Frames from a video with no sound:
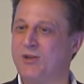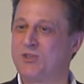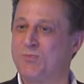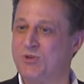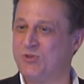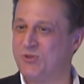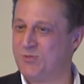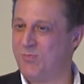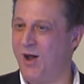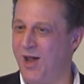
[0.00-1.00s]
and it's
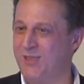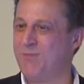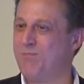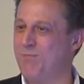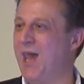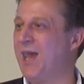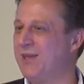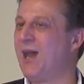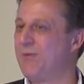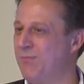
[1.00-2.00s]
produced by the bad
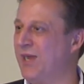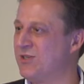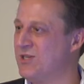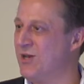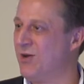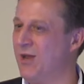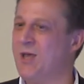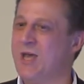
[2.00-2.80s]
gut bacteria.